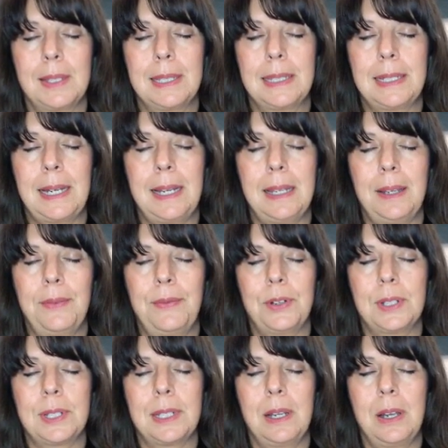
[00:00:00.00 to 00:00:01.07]
Stay there
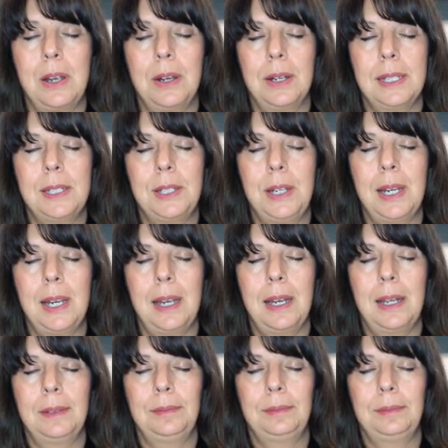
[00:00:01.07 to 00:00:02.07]
for as long as you can.